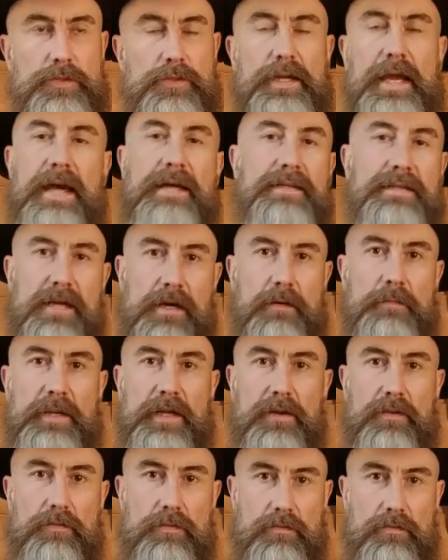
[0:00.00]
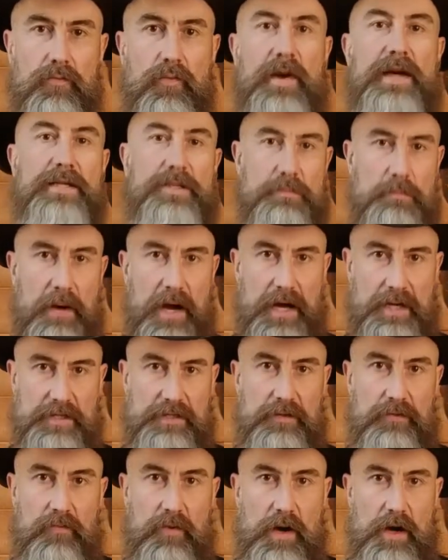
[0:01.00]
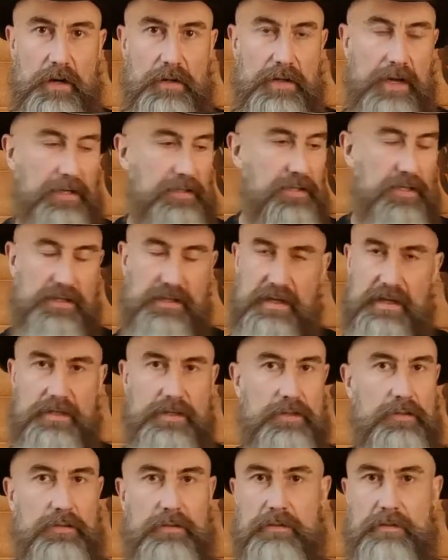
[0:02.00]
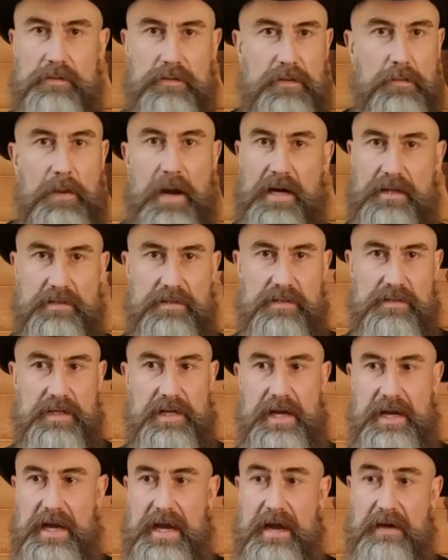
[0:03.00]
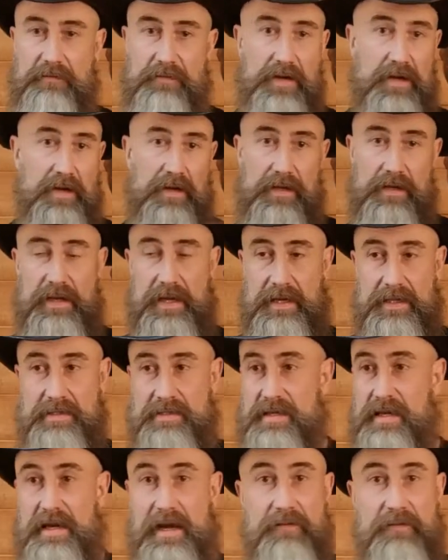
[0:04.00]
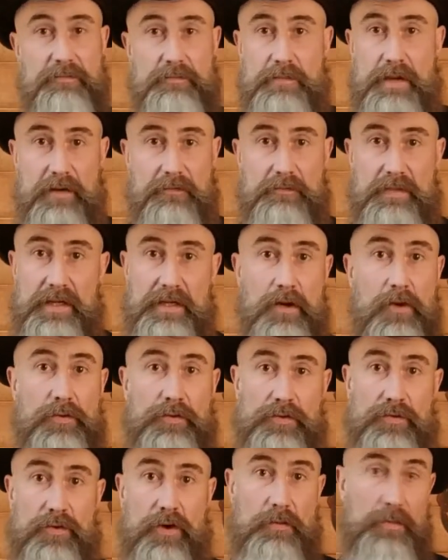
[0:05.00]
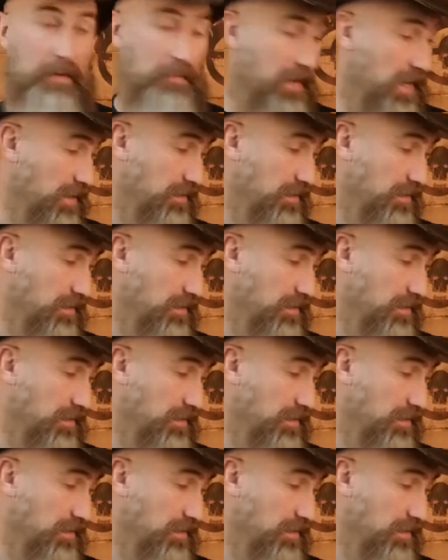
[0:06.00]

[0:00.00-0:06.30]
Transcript: you can't tell me which box you want. I just send you the boxes that I have. And like I said, I've been going through all my